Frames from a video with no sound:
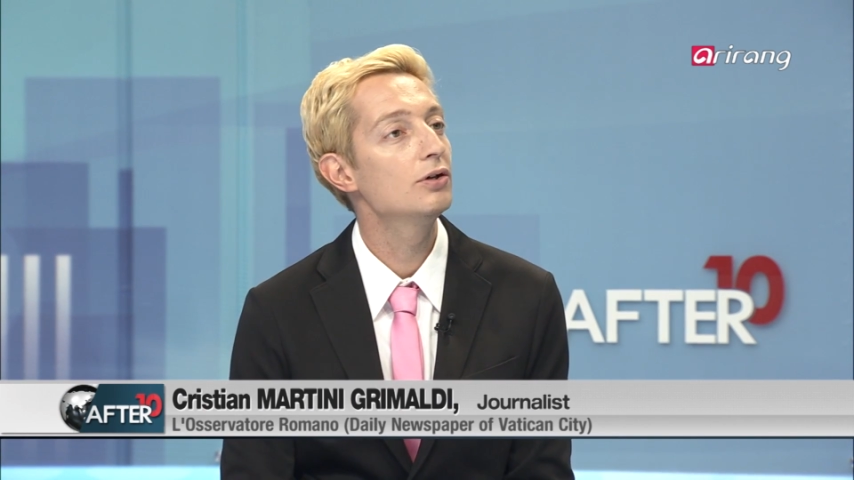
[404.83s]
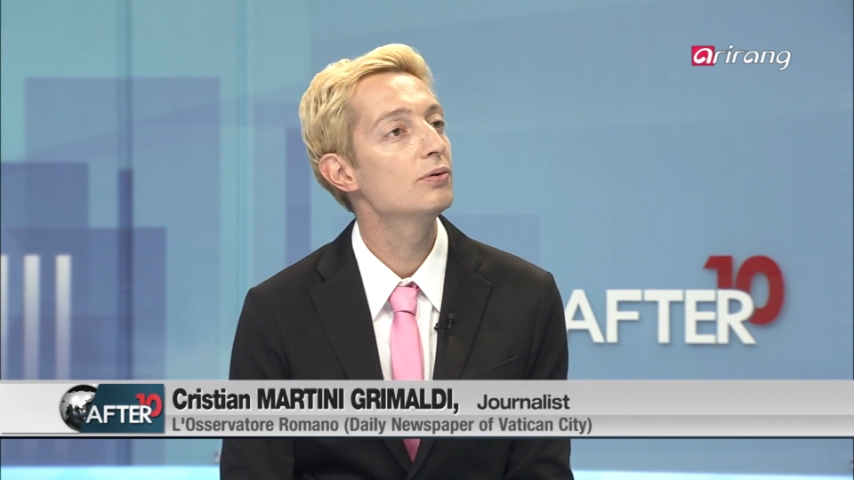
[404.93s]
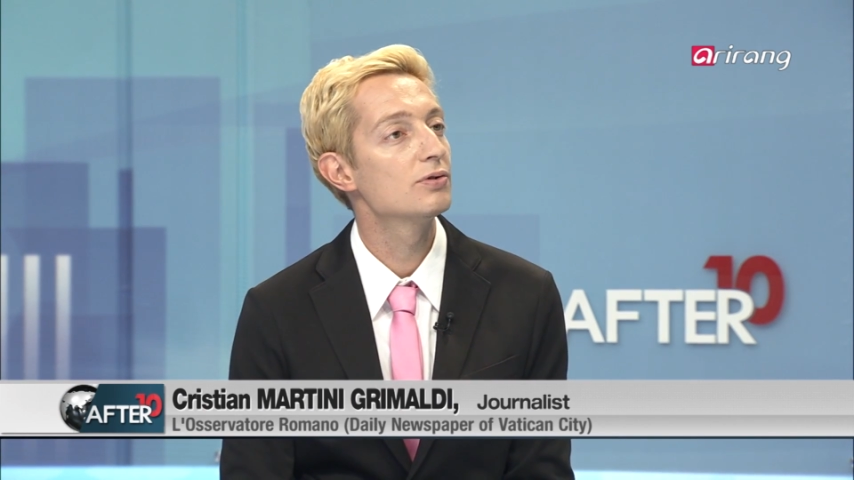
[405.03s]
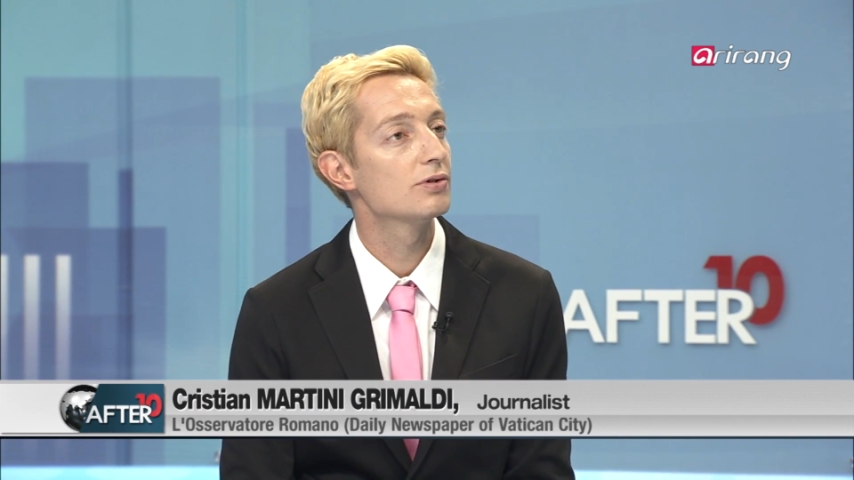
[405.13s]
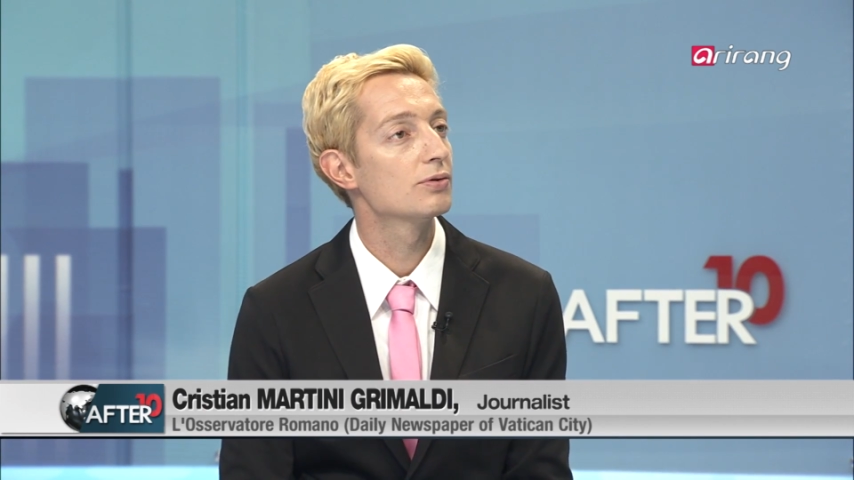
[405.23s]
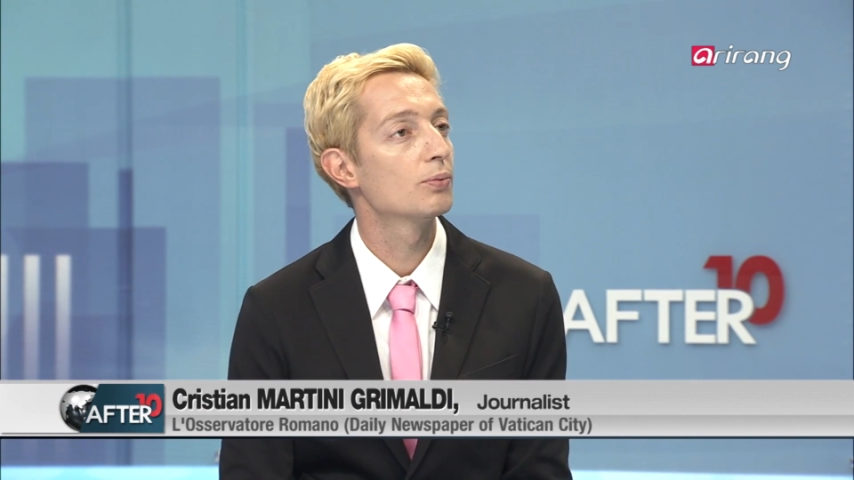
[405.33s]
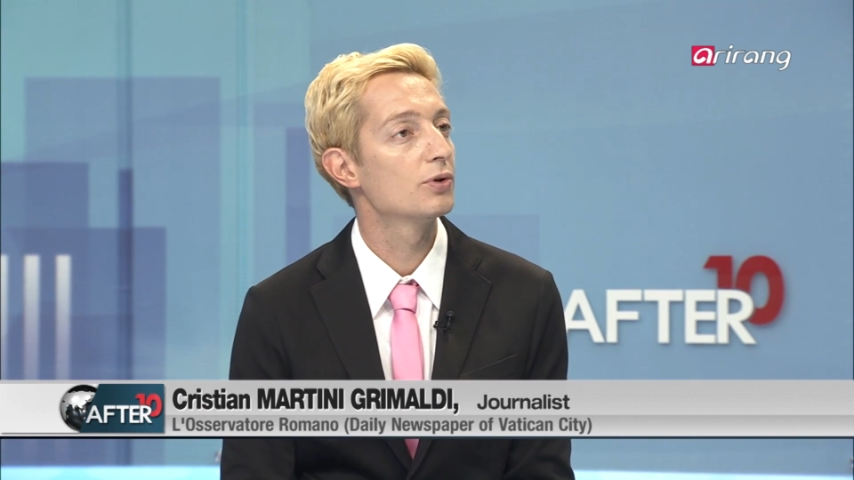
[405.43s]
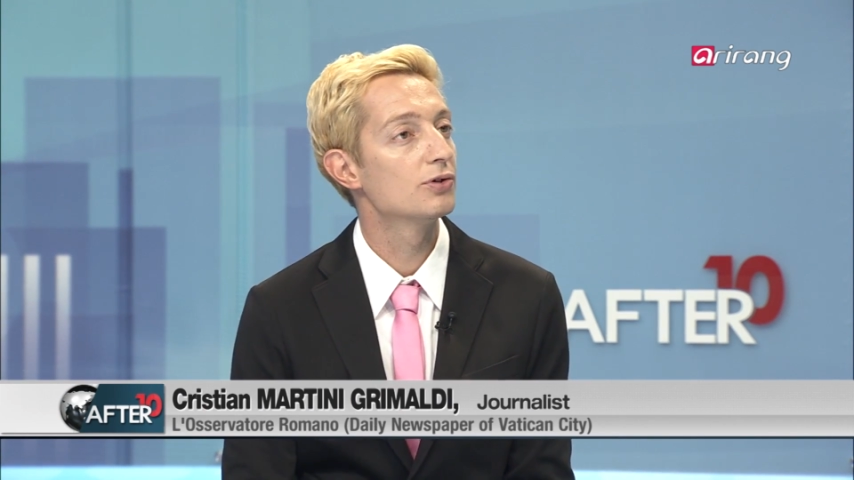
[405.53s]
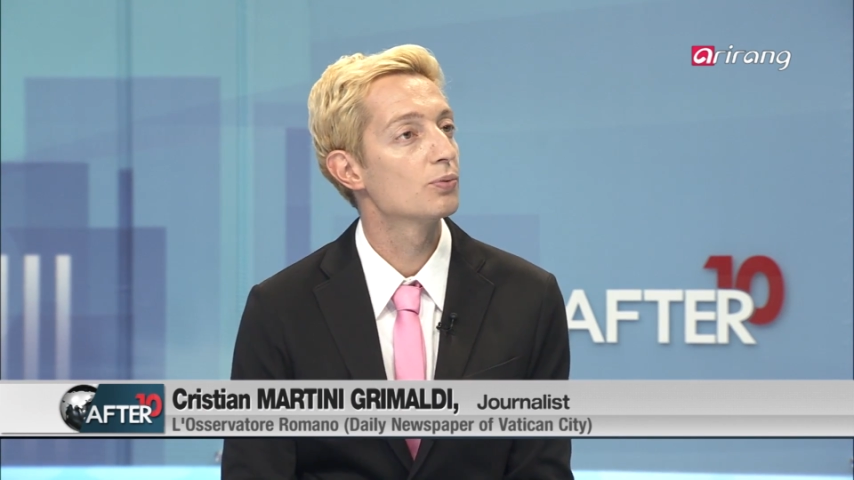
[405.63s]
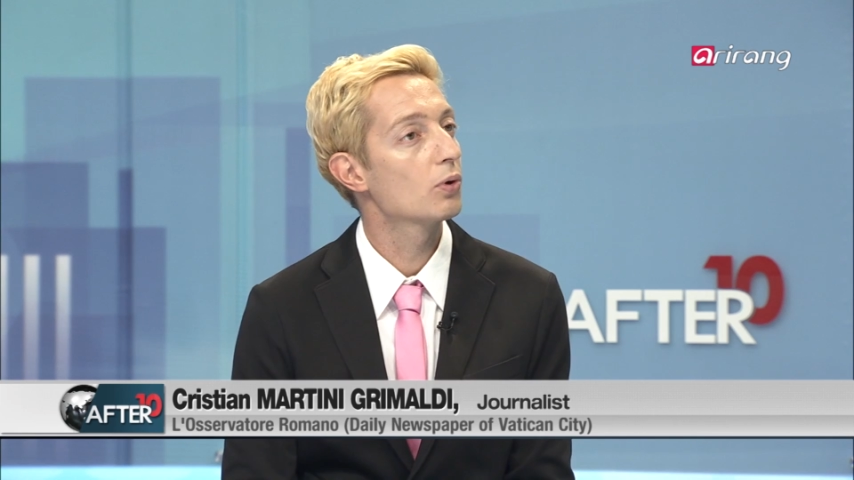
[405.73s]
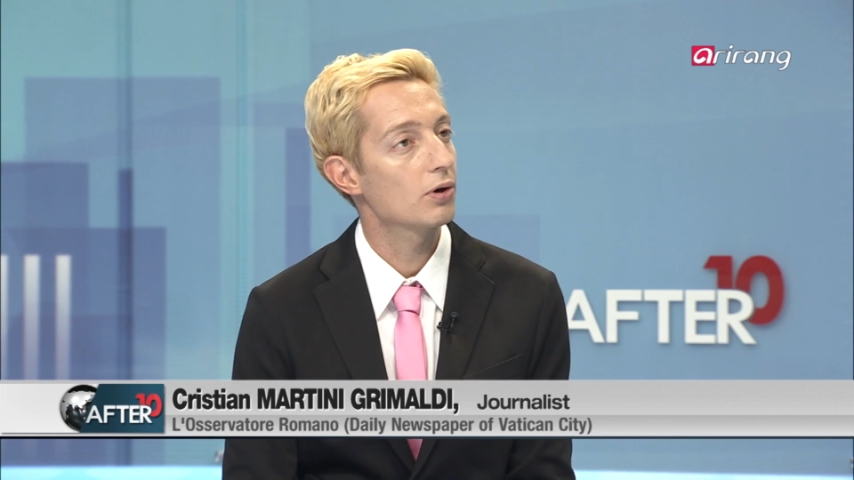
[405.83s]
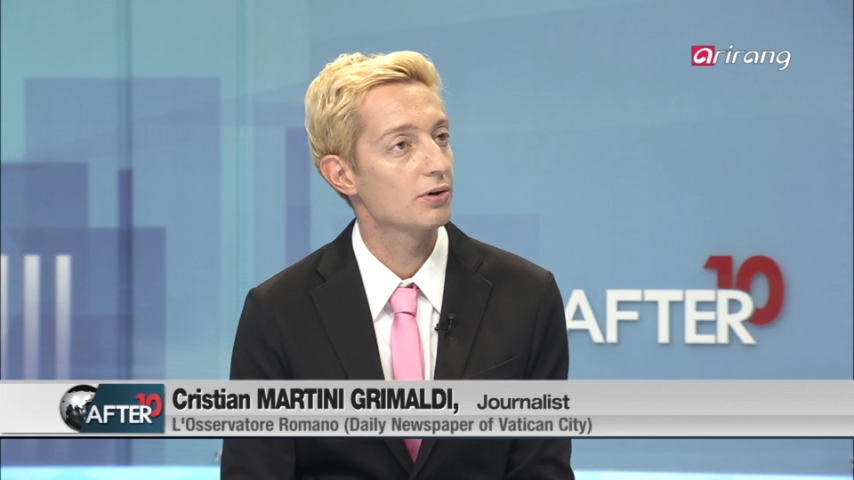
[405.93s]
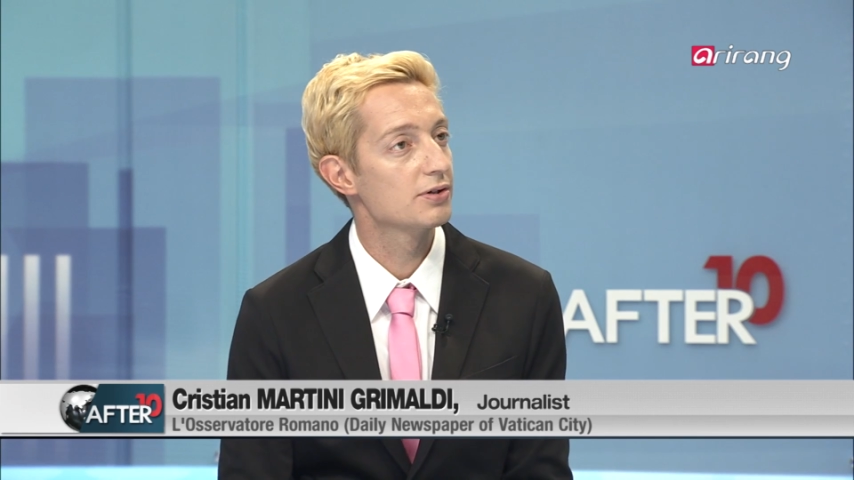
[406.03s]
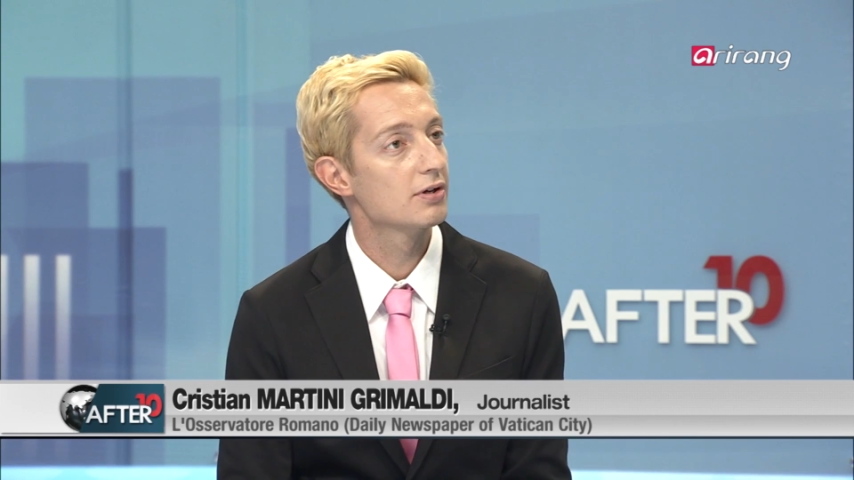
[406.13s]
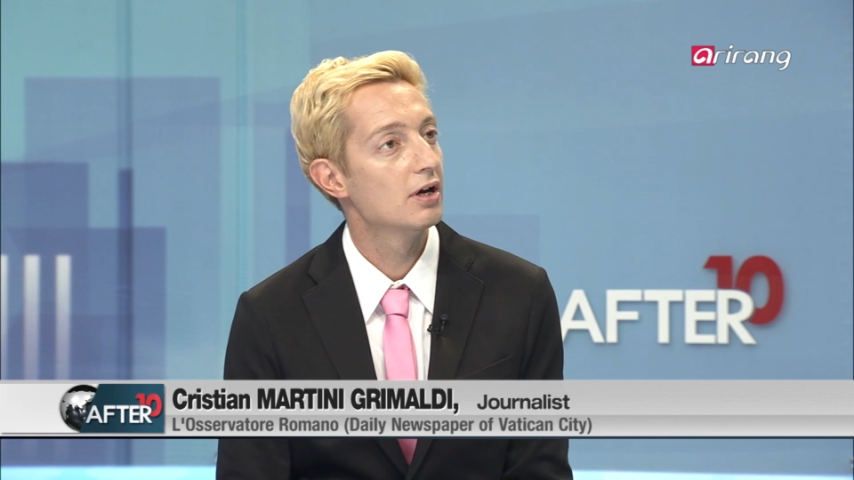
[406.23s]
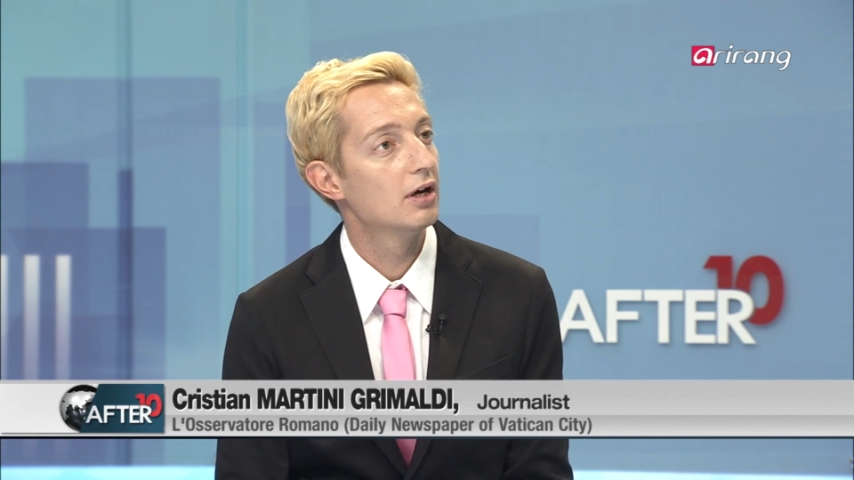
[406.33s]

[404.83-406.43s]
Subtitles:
uses his words,